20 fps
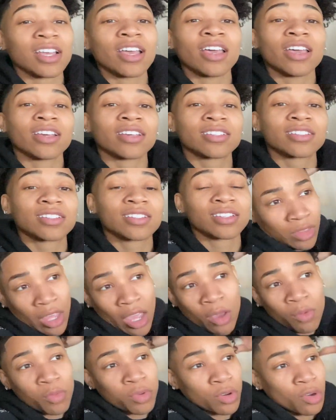ex.
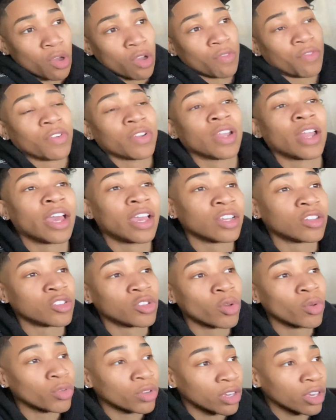That went on for like
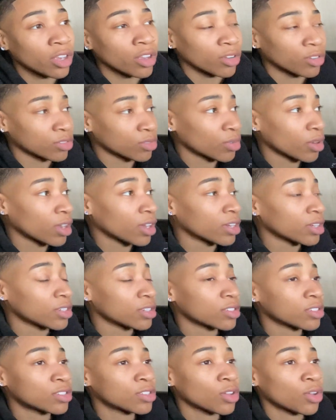two years, right?
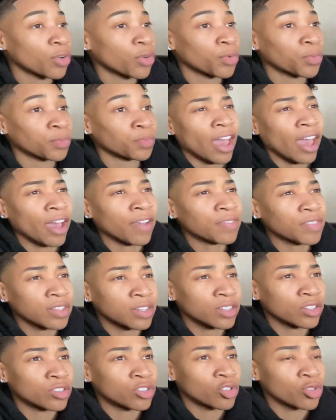So after
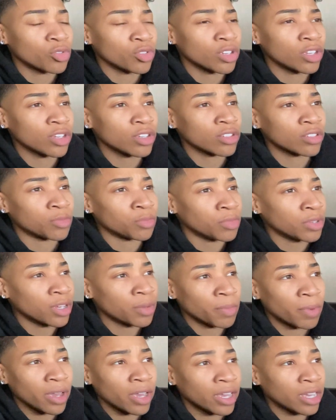the two years, me
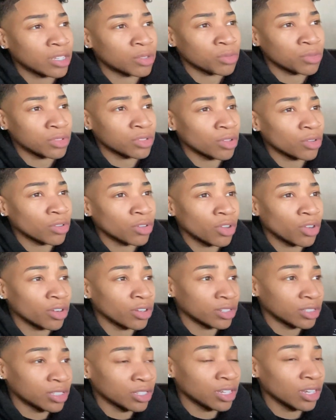and my ex was no
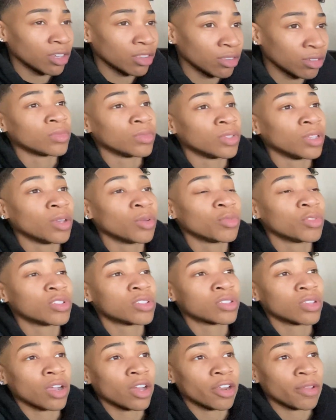longer together. Then we
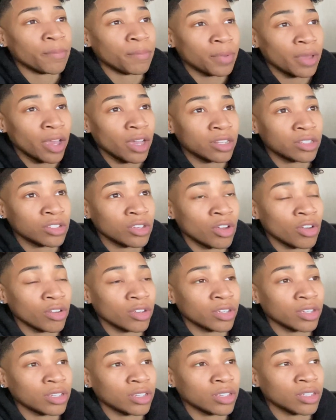started back
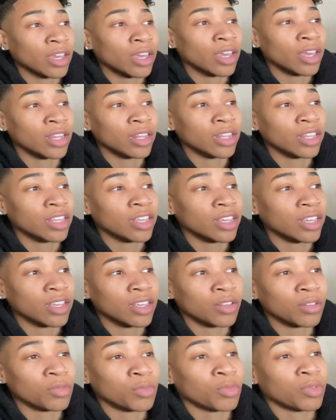talking and
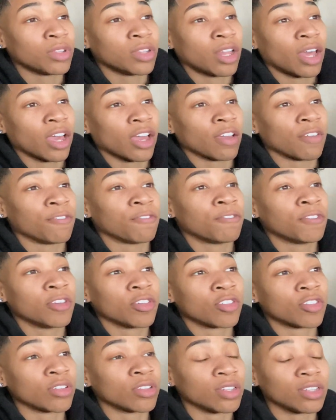then we like
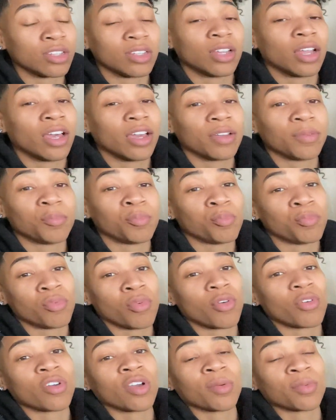officially like
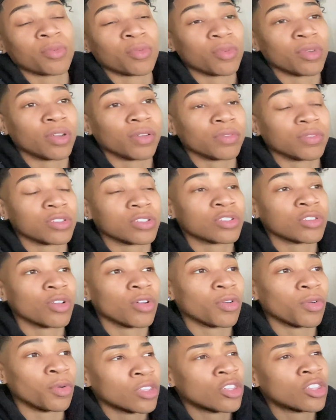broke up or whatever.
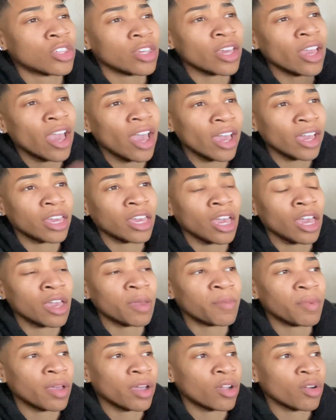So she had
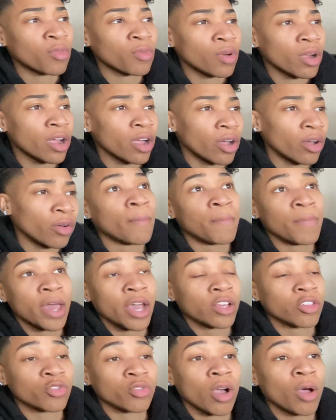came back around.
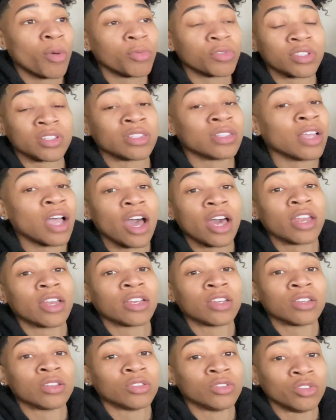Mind you, I was not
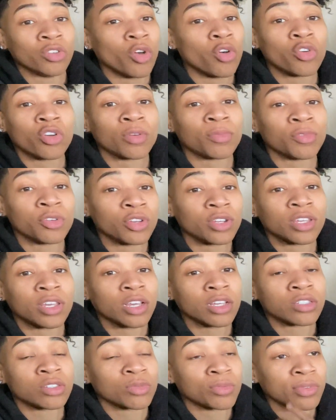in no
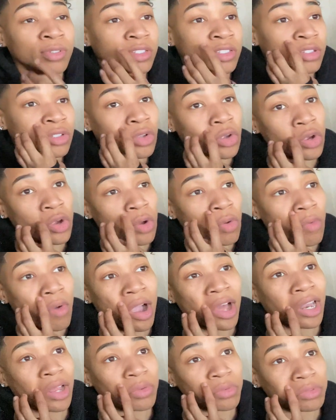communication with this girl
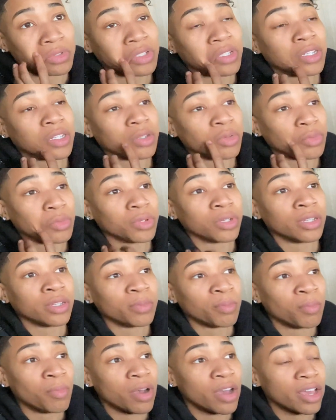while I was dealing with
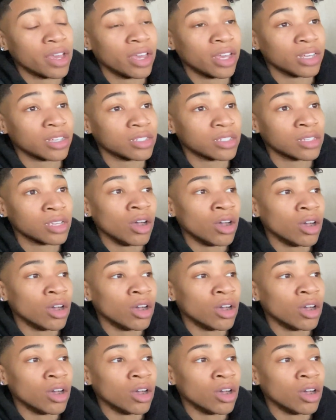my ex.